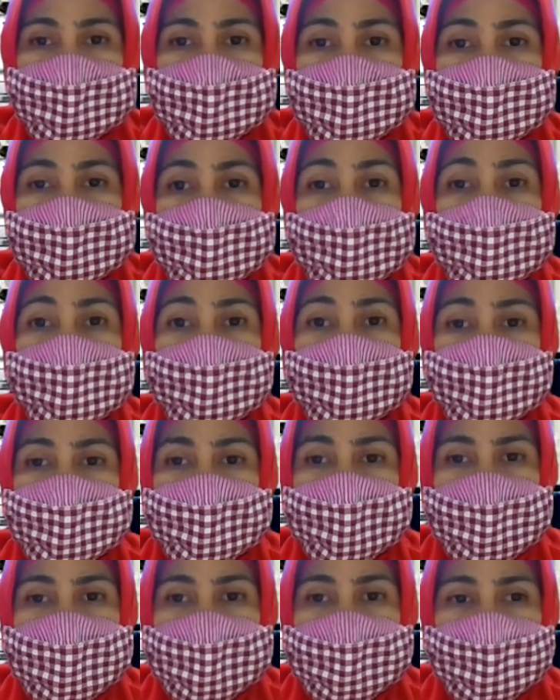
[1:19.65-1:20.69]
It's always
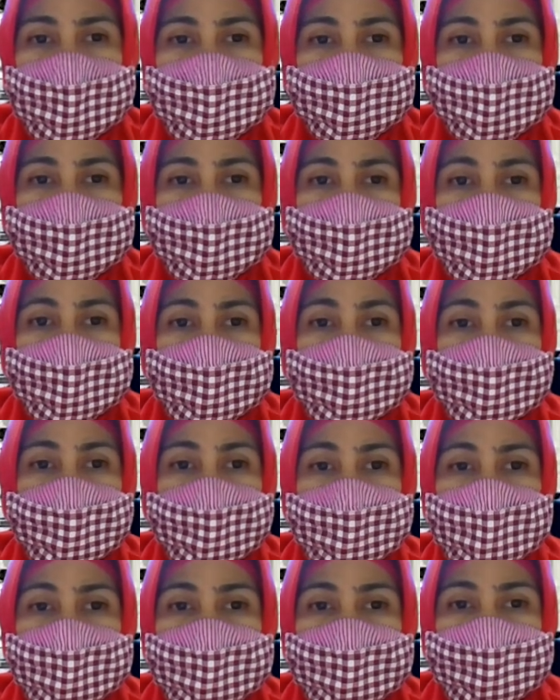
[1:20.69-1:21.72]
better to
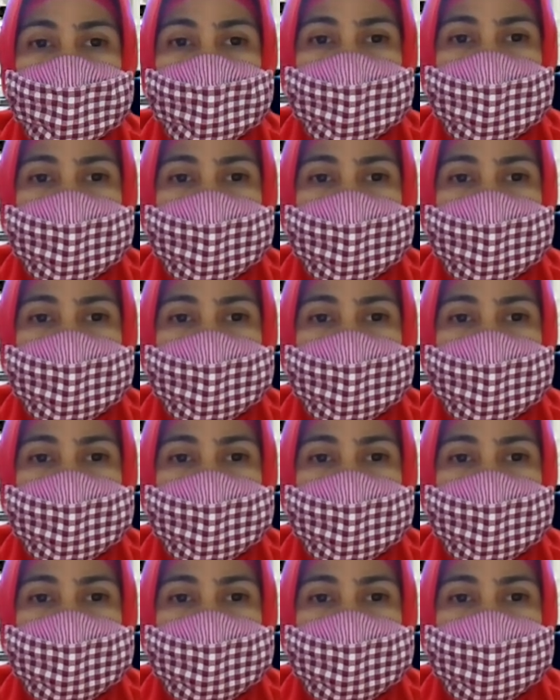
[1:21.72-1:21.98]
over